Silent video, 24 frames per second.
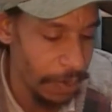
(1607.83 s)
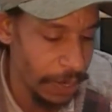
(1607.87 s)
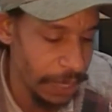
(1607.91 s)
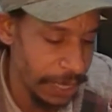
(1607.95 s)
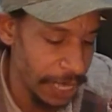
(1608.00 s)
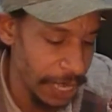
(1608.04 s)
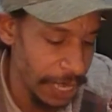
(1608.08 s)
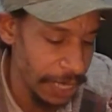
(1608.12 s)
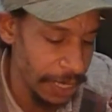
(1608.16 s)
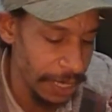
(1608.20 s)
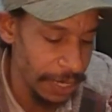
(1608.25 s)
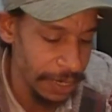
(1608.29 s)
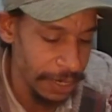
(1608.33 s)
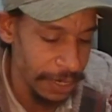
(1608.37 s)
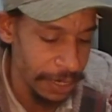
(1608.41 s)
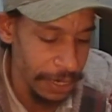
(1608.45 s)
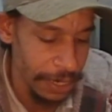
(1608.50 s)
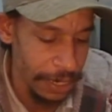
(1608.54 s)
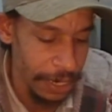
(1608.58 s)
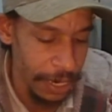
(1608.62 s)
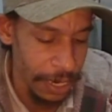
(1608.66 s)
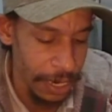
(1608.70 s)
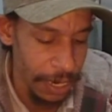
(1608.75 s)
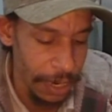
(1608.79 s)
but they
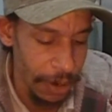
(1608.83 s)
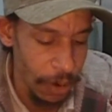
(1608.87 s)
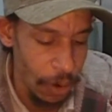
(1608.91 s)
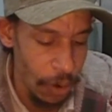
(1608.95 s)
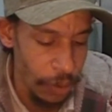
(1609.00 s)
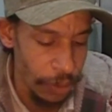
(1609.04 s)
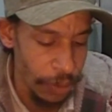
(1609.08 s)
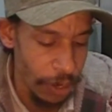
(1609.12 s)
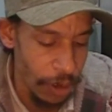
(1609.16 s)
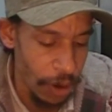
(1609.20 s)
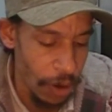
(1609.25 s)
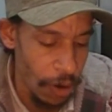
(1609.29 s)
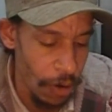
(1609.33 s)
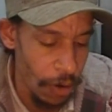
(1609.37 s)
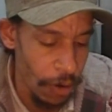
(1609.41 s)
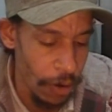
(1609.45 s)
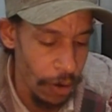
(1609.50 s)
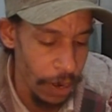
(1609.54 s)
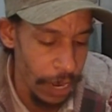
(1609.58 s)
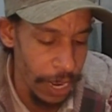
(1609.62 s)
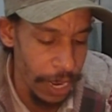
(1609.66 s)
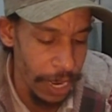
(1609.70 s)
list on the card